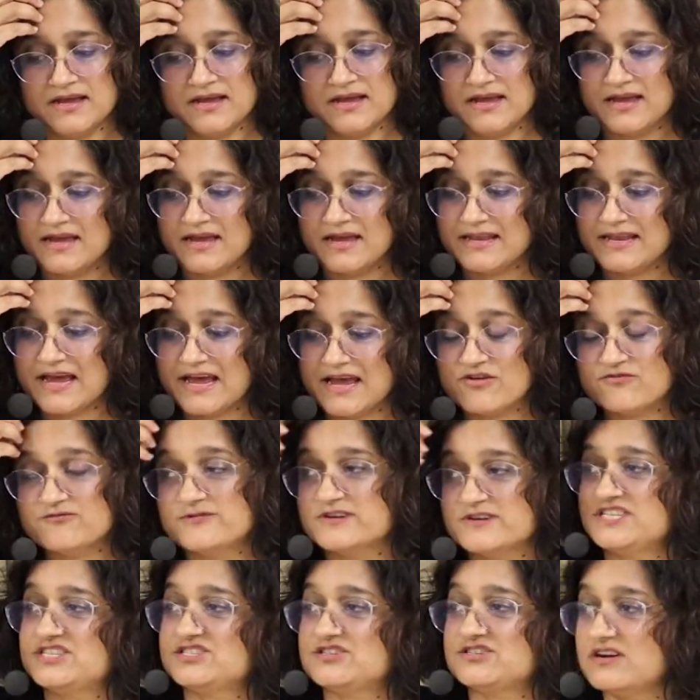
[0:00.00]
Now, if we
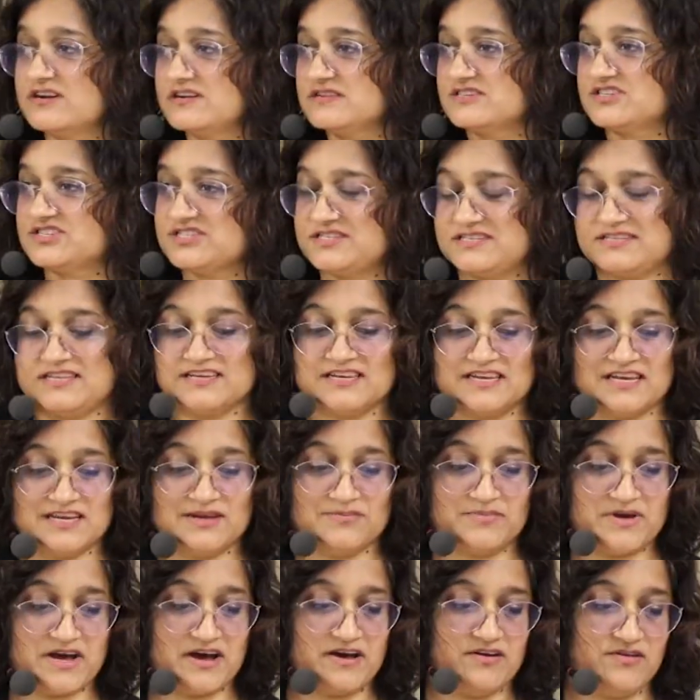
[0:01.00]
start just thinking
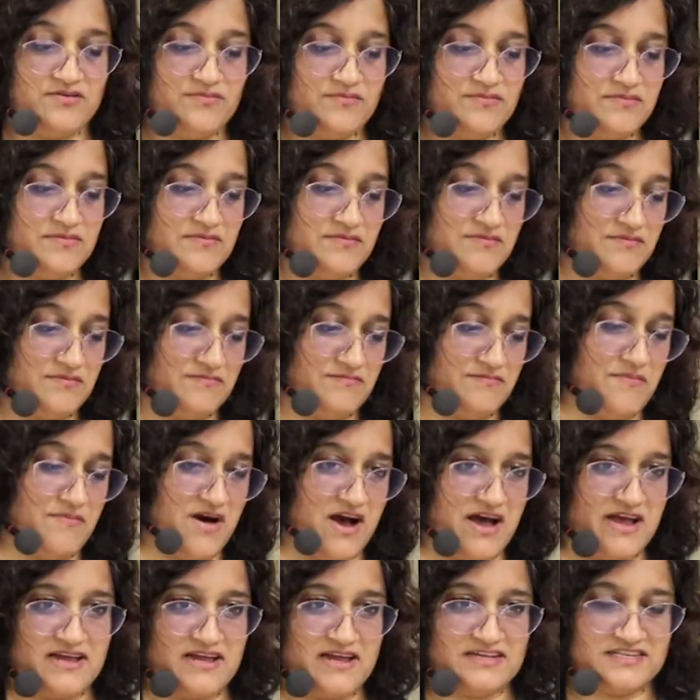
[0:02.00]
about
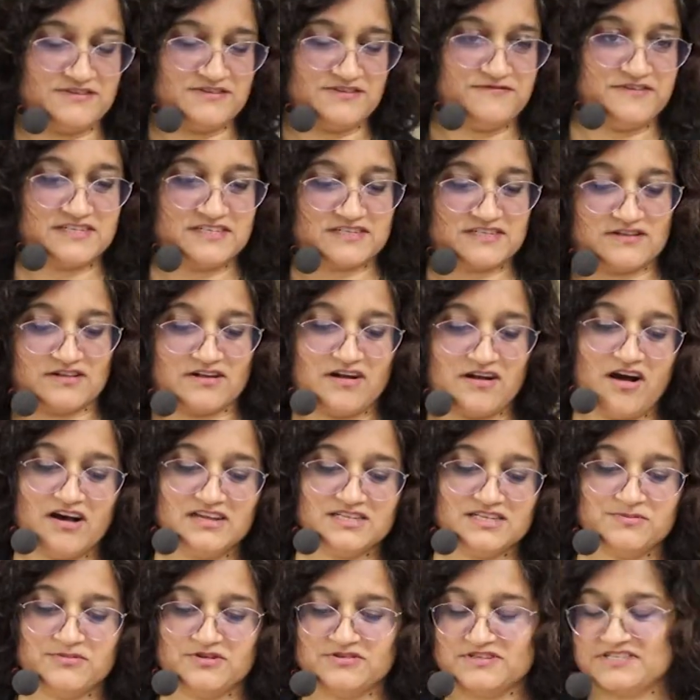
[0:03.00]
Maya's physical
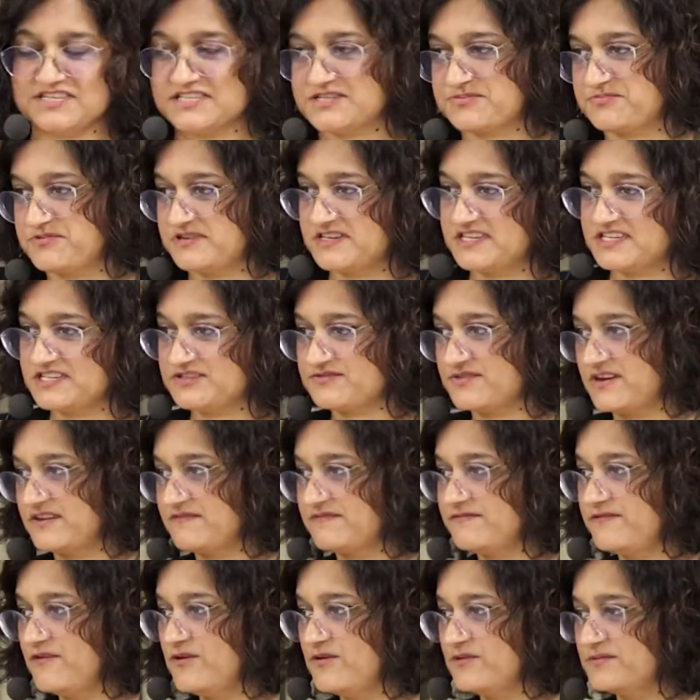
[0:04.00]
cosmos, it's pretty
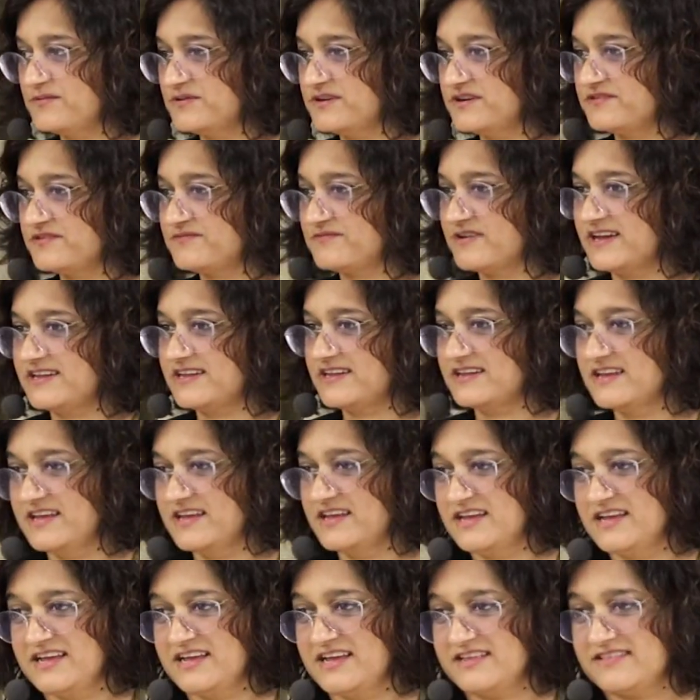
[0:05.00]
straightforward, right?
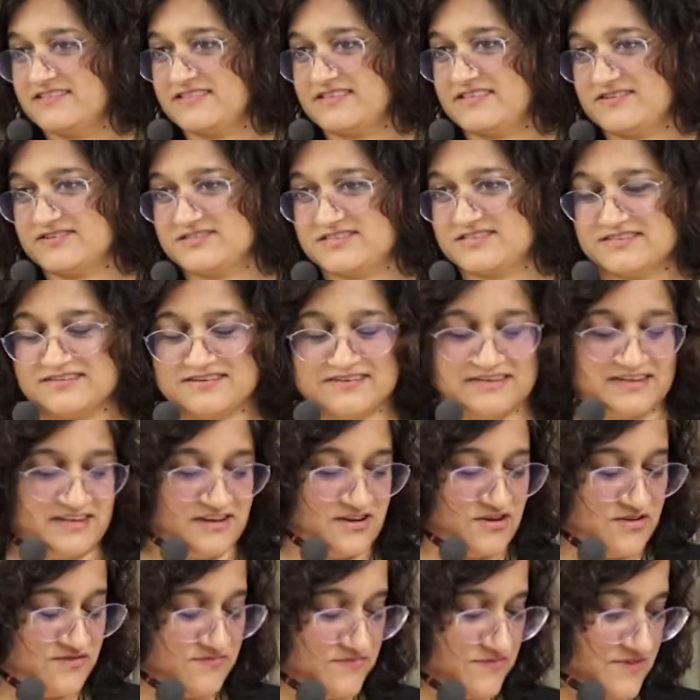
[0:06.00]
There's
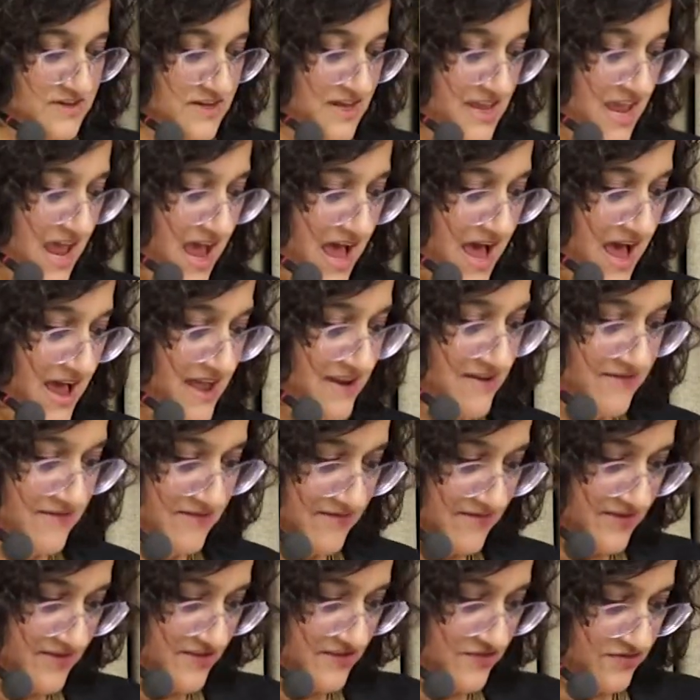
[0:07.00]
the cat,
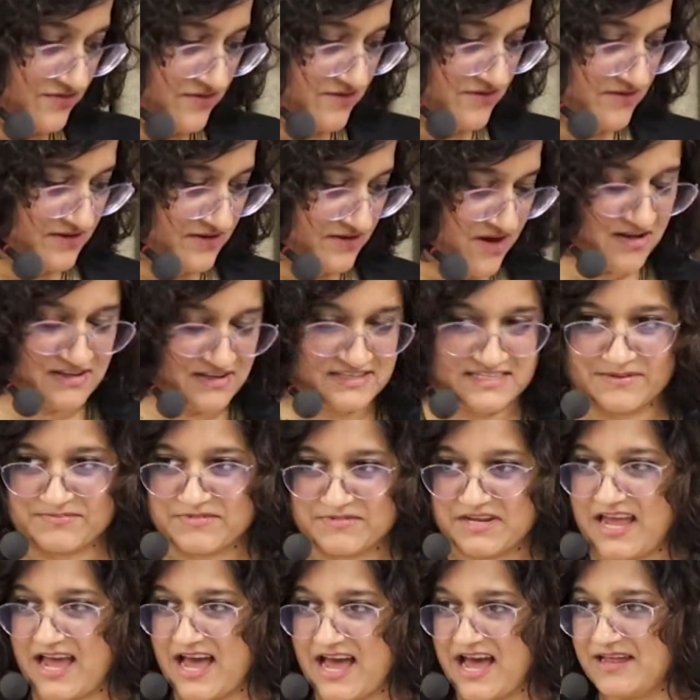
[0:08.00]
the concept
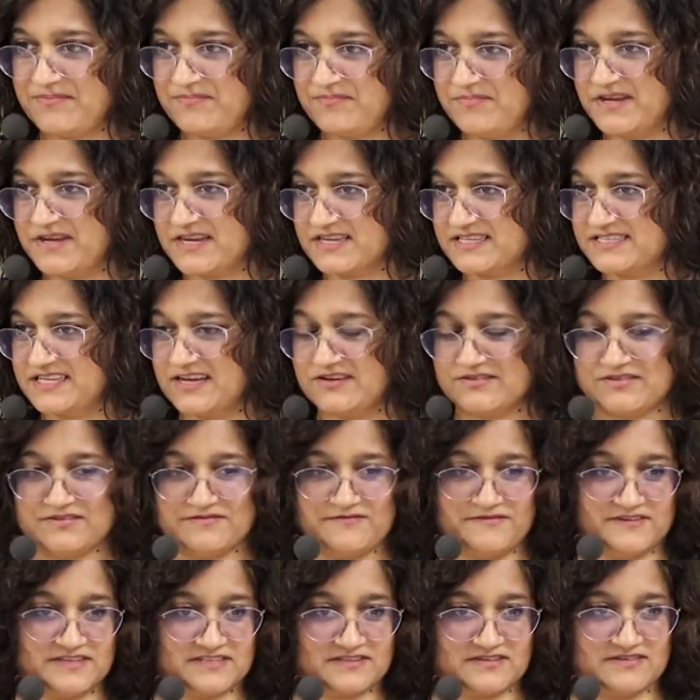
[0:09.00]
cat picks out the
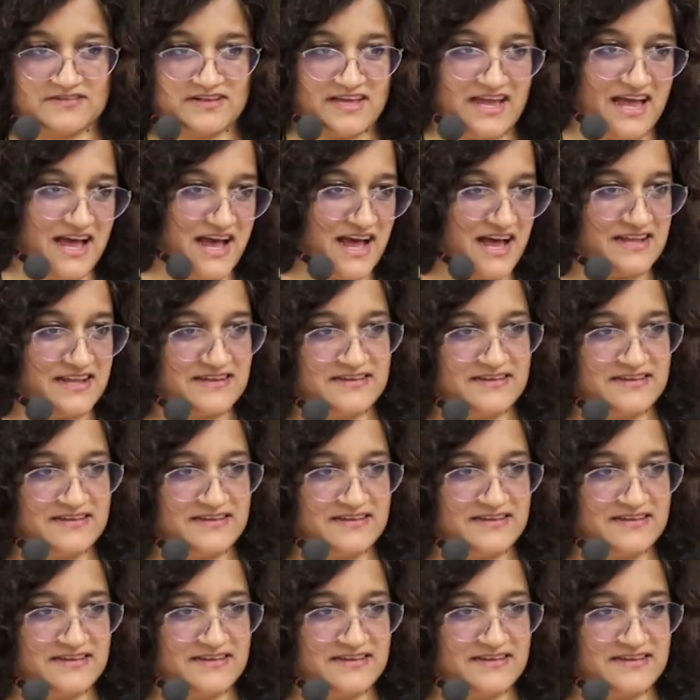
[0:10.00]
physical cat,